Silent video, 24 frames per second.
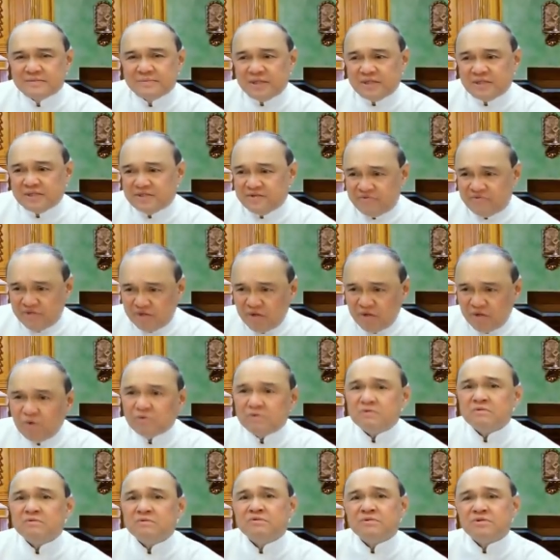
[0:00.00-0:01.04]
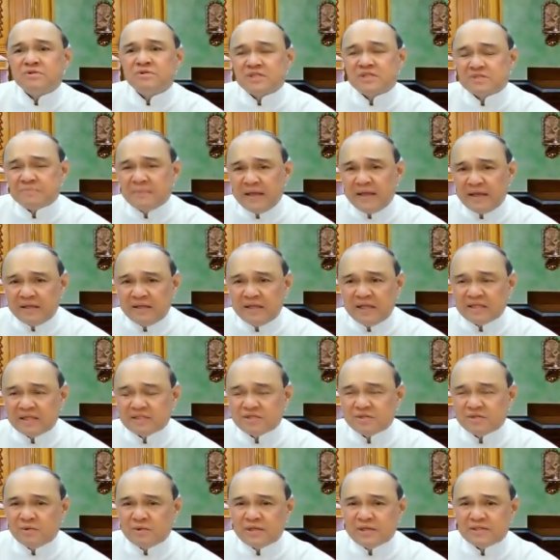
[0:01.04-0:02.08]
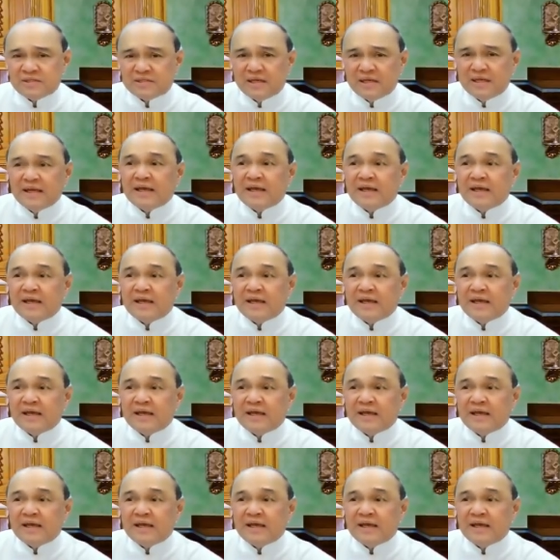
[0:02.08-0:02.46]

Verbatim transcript: Because if you don't, you just make things worse.